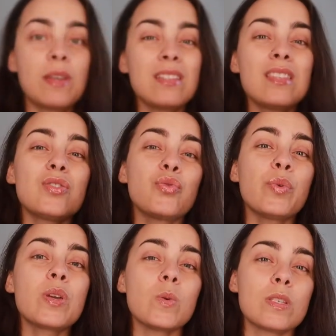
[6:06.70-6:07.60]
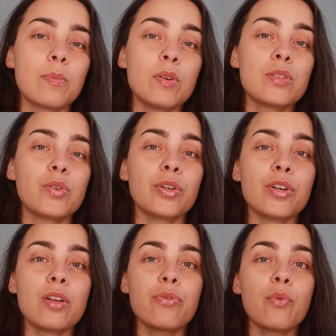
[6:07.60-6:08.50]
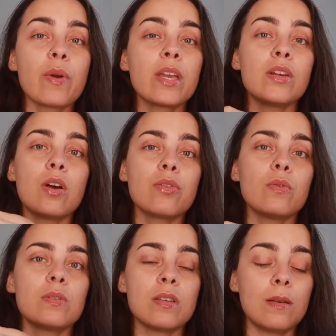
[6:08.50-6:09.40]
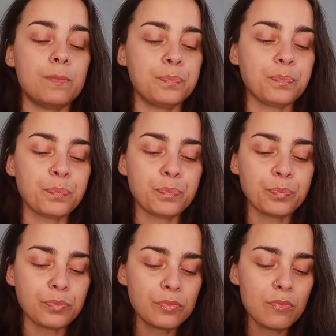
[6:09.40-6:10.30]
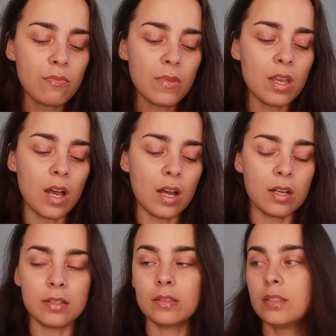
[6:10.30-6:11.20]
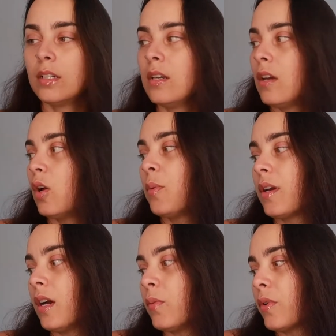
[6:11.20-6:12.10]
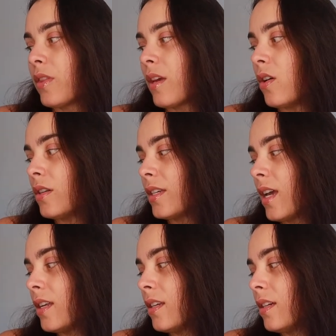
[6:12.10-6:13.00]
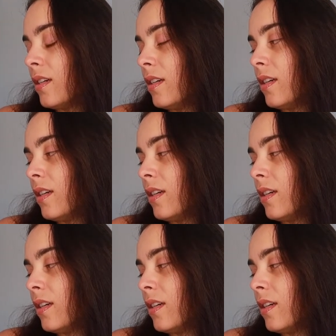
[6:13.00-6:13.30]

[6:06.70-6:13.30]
because these are reusable so you're not throwing in all those, um, uh, oh my god, what are they called again?